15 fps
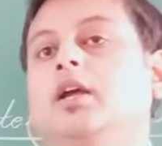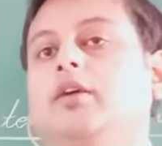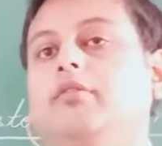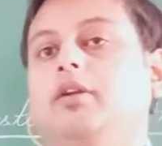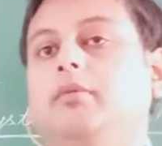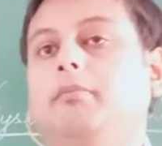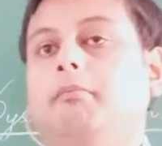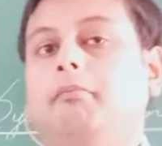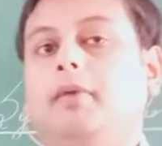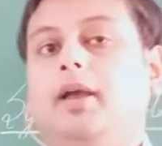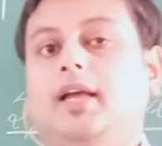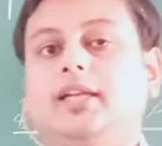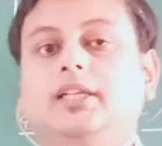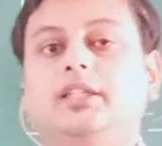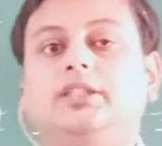will
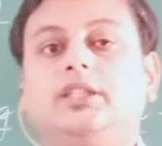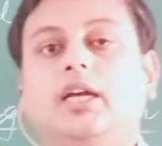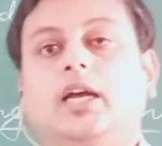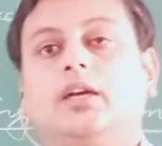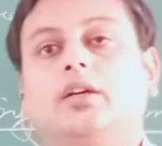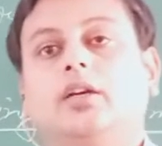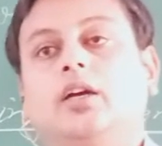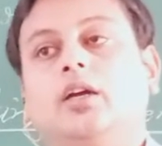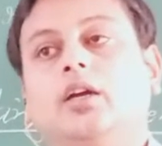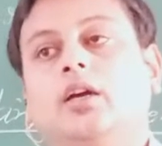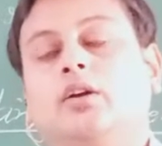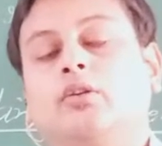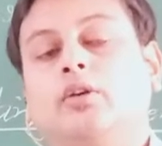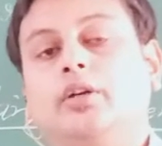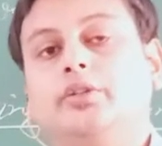manage
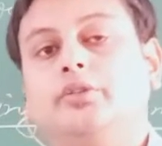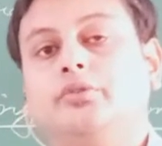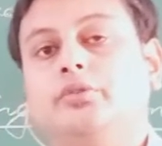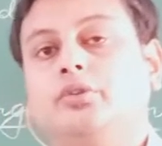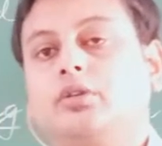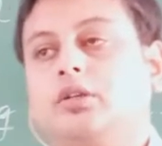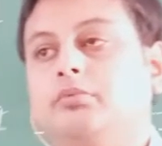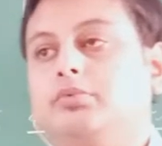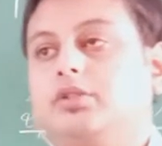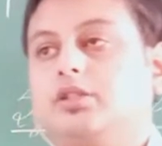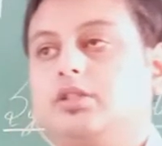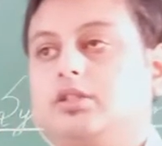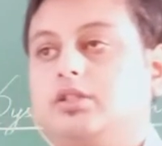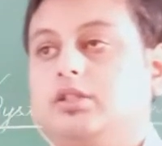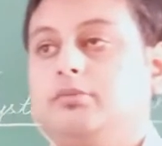according to your computer
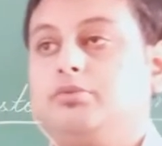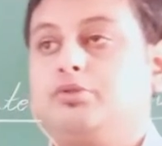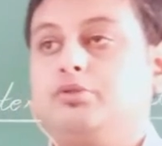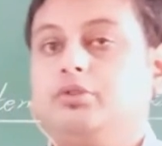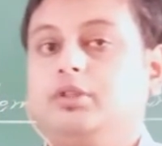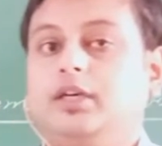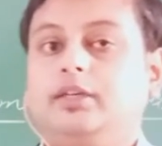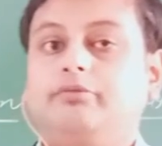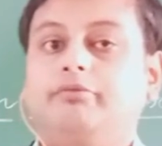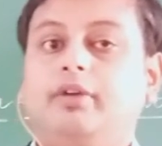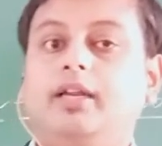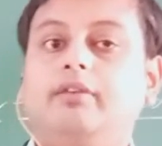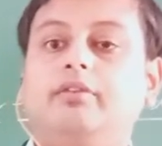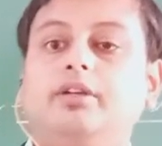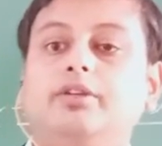system, so that
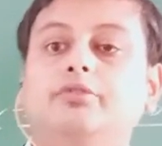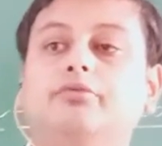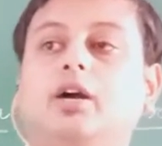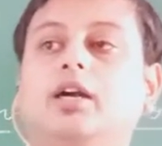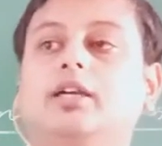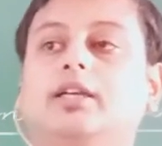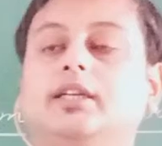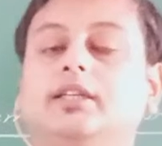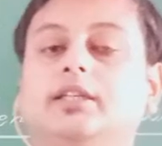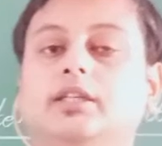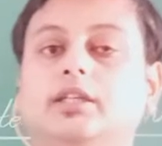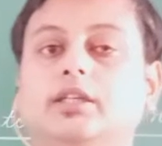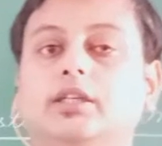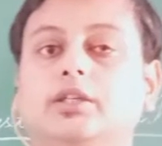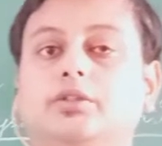whenever you want to
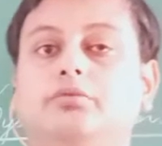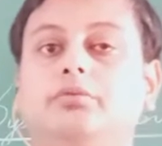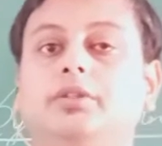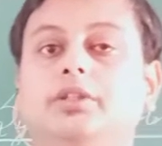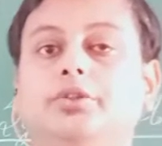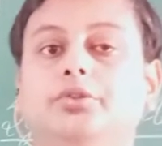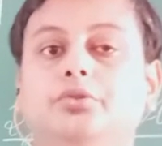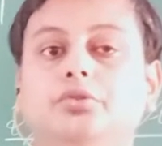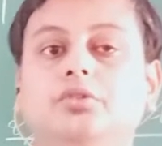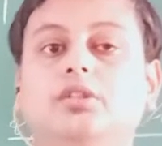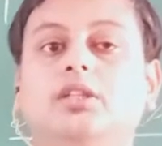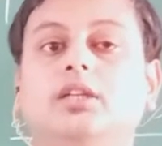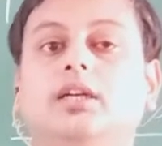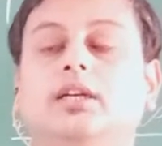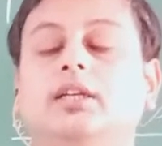
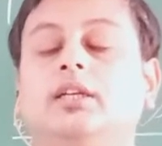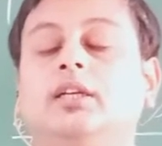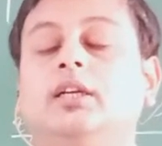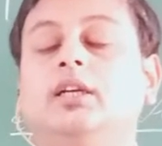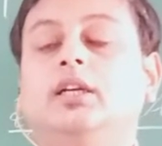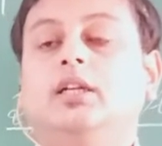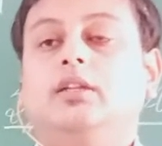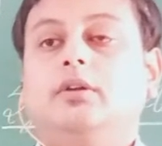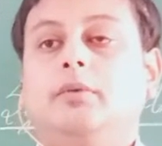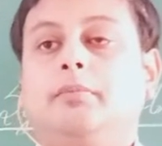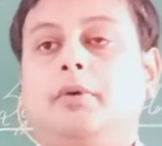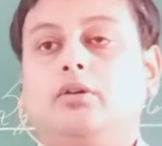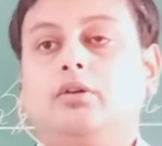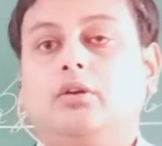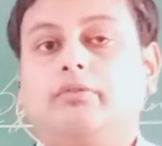use that
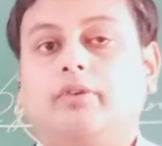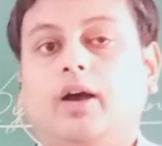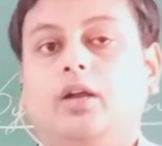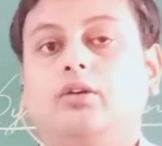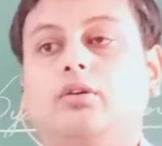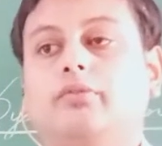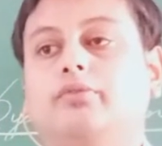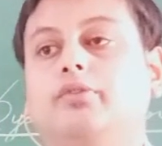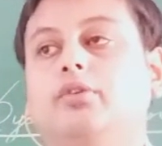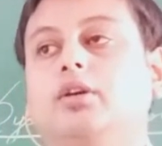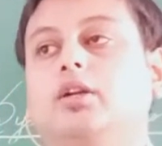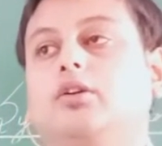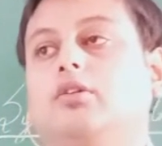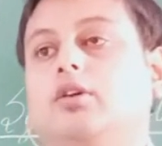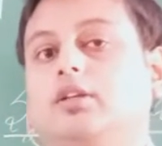particular file or
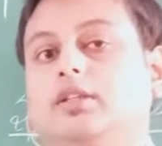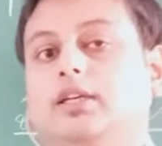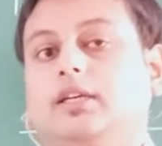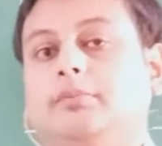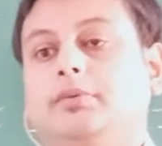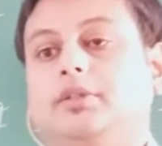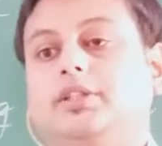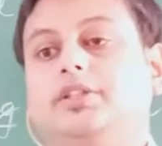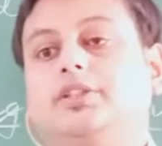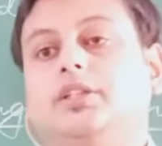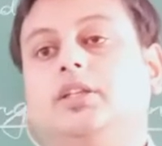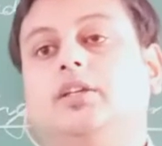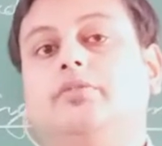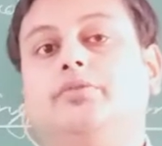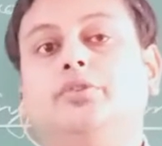folder or that
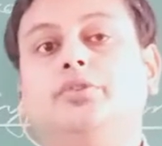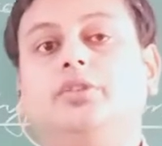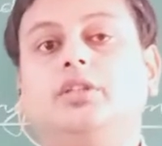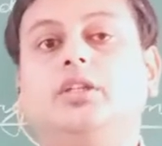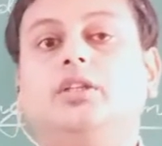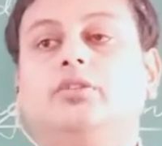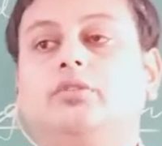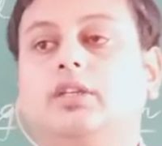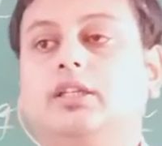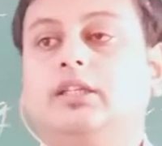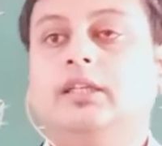application in future, you can